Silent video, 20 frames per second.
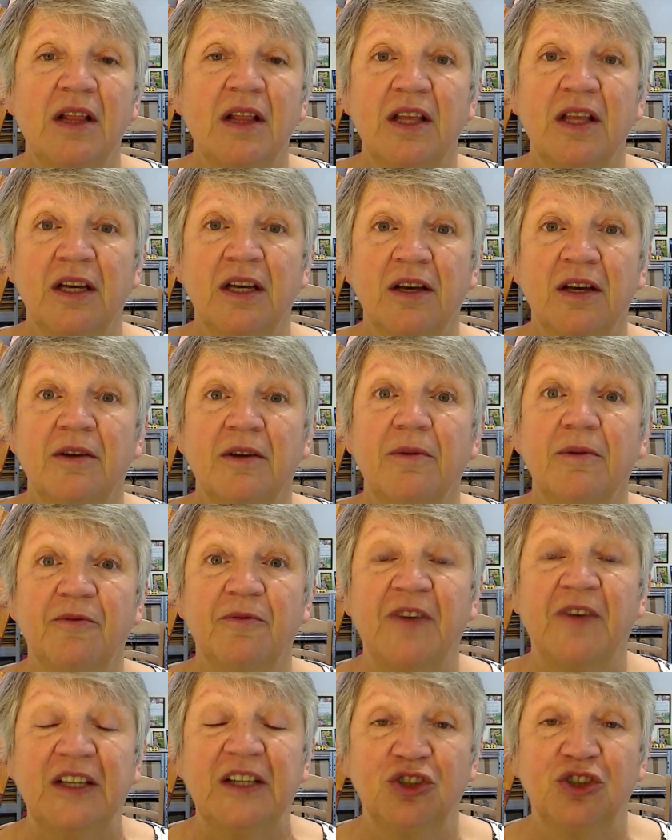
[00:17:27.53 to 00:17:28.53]
the
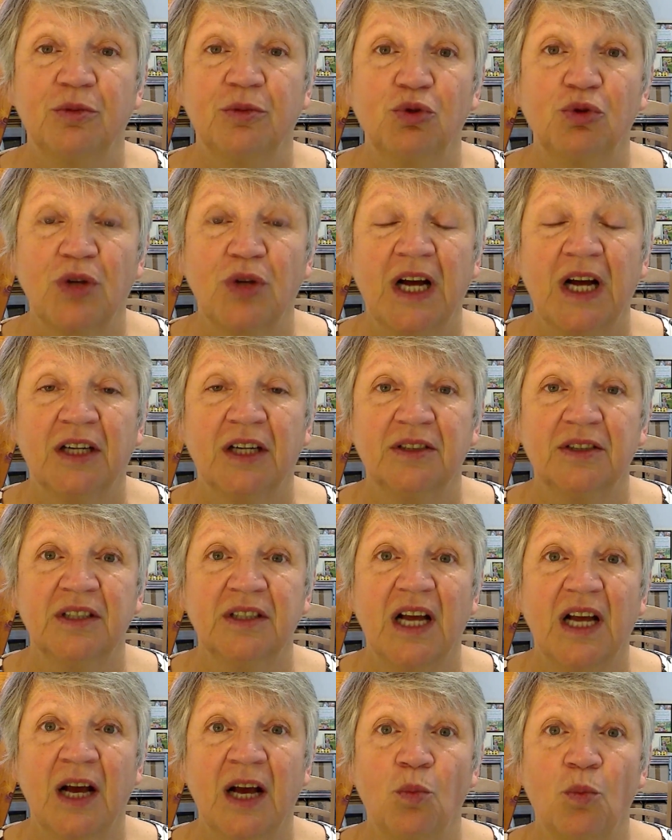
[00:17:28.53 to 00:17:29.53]
vegetable
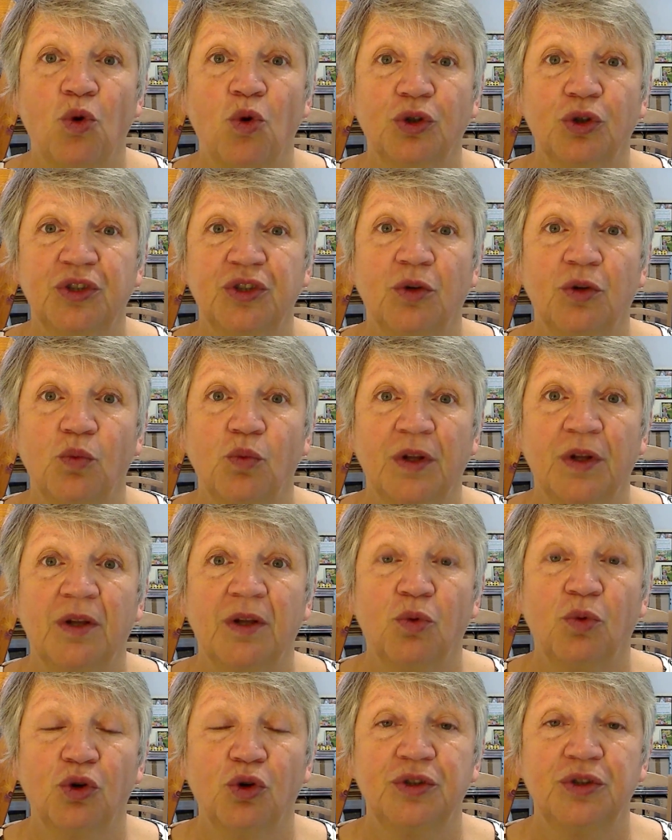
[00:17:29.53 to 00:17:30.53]
garden and water with
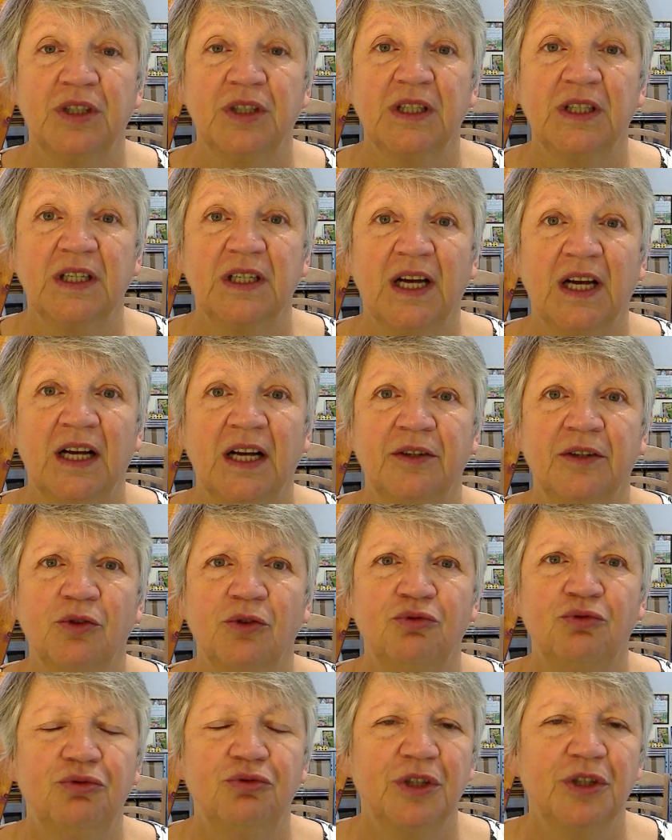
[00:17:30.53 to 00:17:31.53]
a watering can.
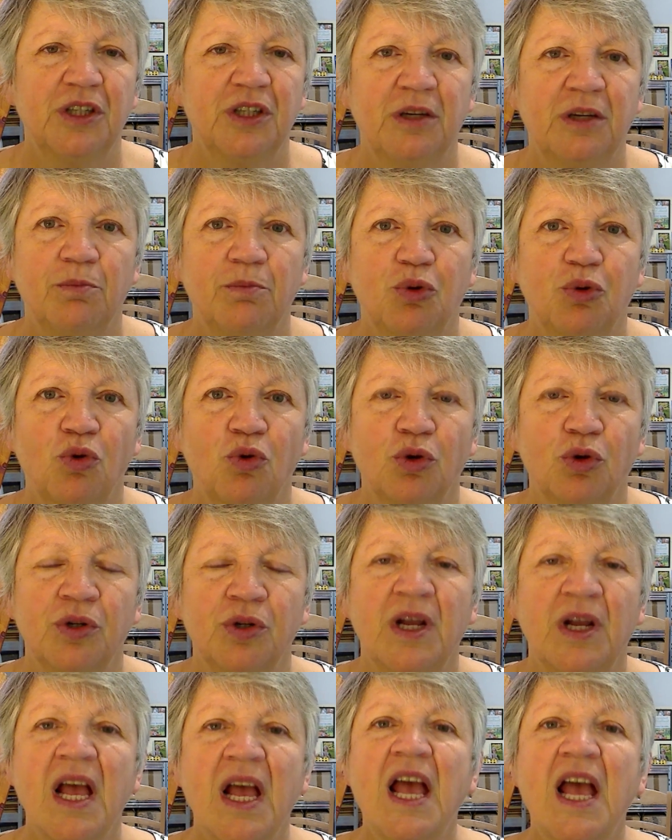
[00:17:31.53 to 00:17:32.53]
Really
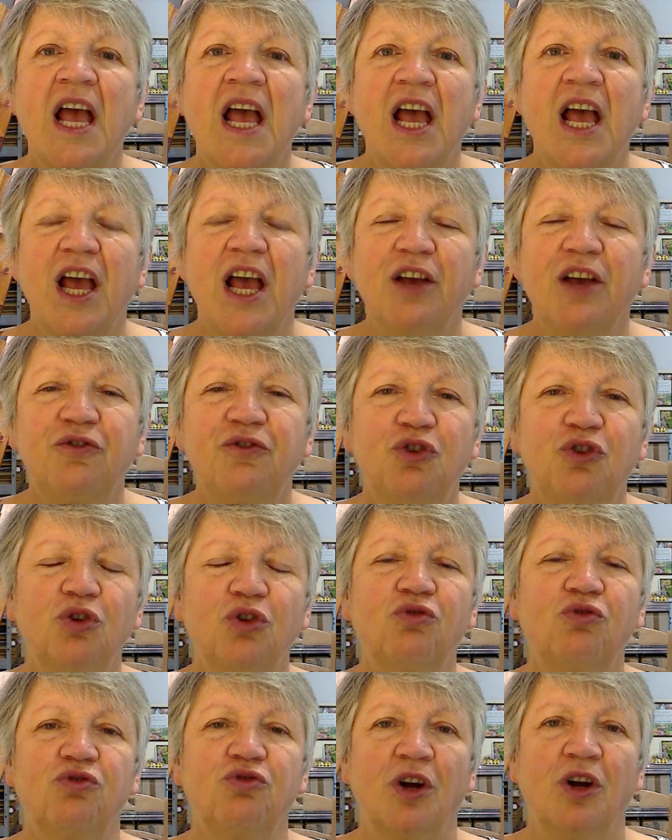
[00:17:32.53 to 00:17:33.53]
important. If
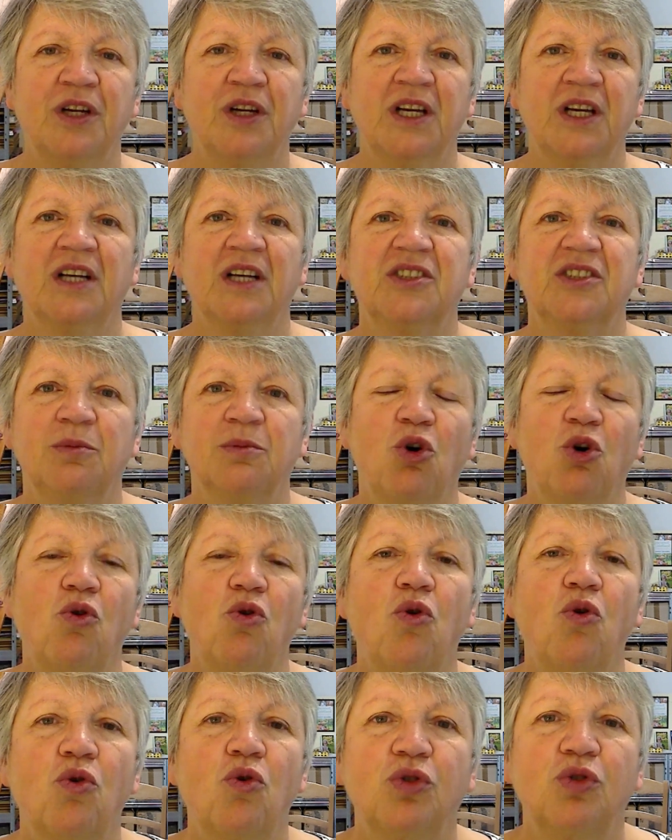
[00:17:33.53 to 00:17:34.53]
you're running a
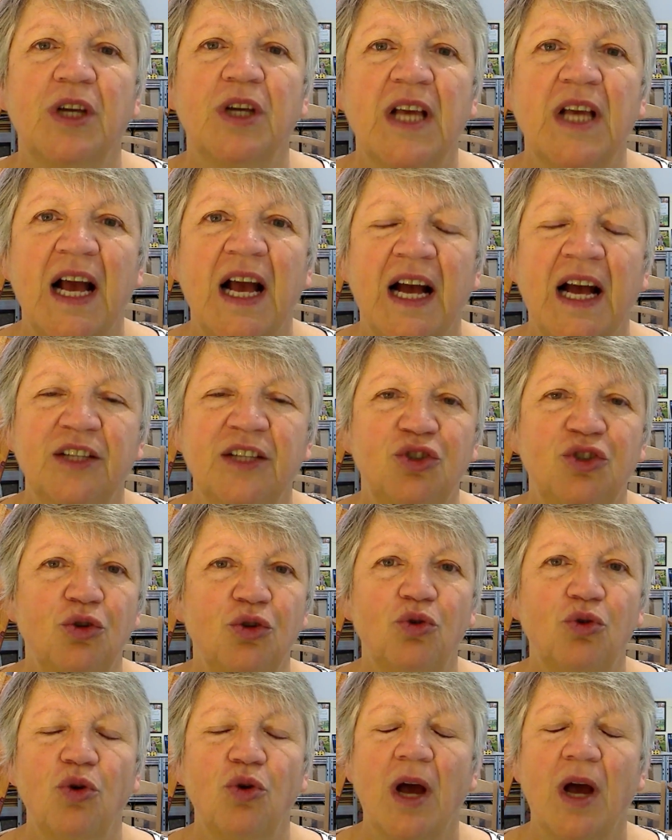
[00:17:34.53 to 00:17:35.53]
small holding and
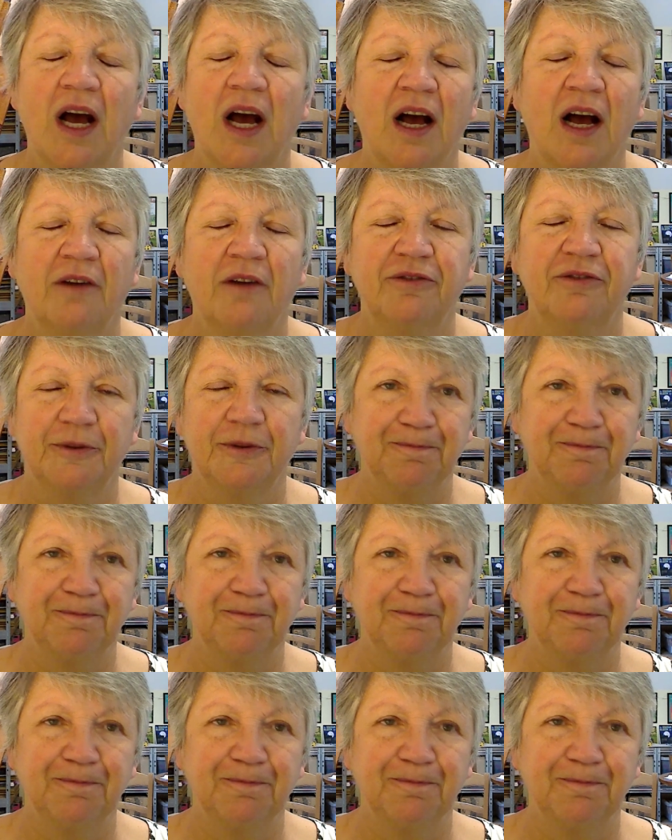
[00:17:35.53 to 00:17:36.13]
you have